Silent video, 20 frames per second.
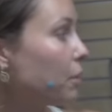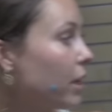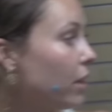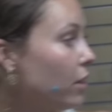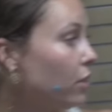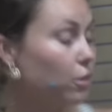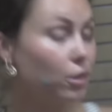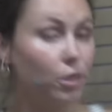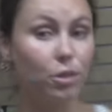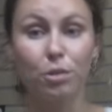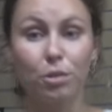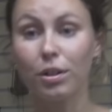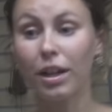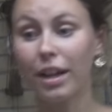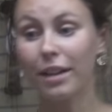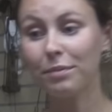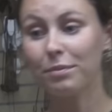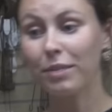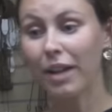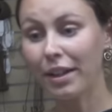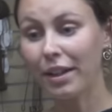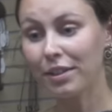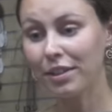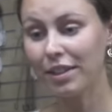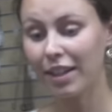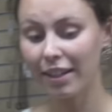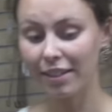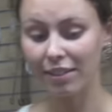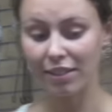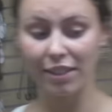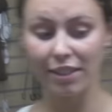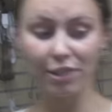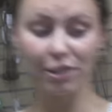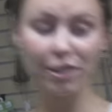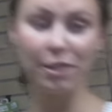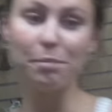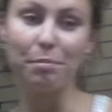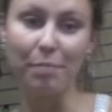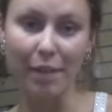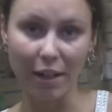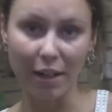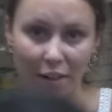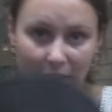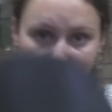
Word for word: gonna own a whole, I, I could like literally bury